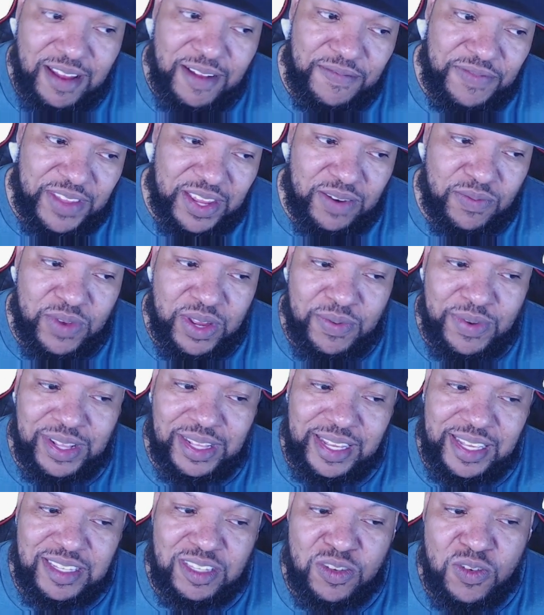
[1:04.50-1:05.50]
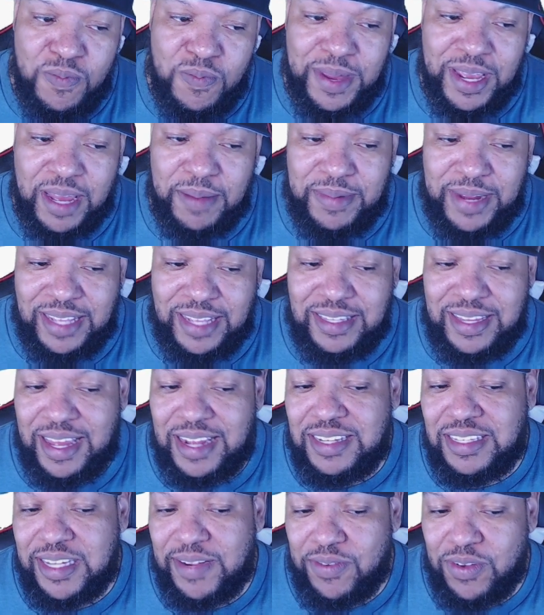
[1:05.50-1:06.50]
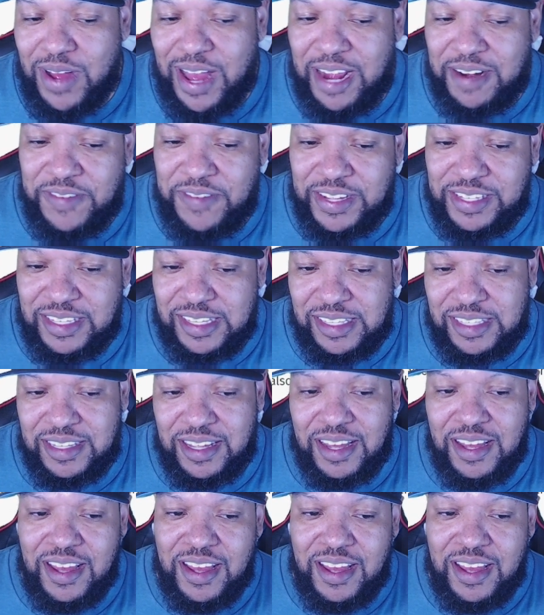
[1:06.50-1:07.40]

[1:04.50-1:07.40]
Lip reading: Then we released 2 big updates and several hotfixes.